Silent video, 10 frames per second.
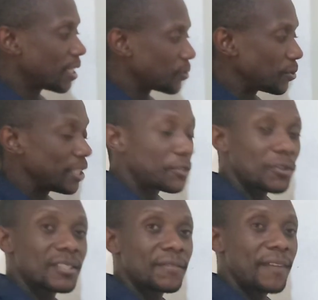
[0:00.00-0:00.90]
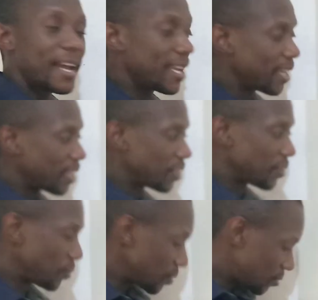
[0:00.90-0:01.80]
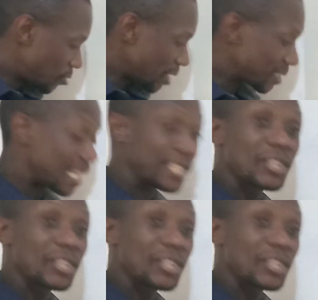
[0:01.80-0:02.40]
to detoxify those drugs that